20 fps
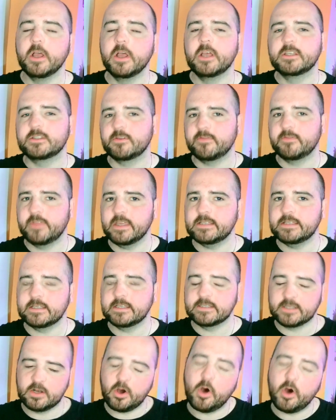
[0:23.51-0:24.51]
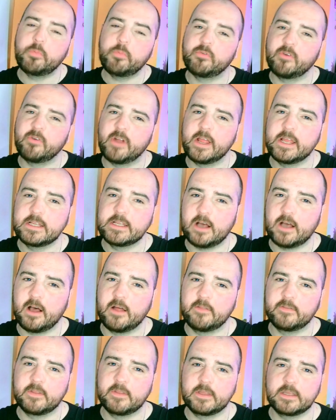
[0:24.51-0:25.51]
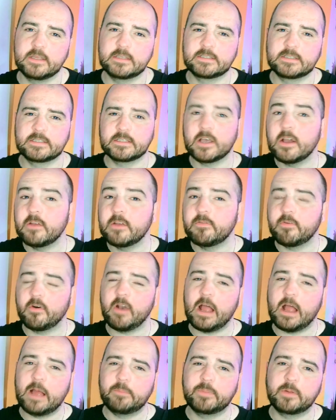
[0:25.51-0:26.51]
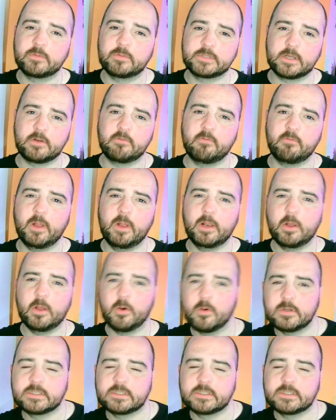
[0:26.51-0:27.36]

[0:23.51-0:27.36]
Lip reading: So this is an upgrade on the Cipher app that was out a while ago.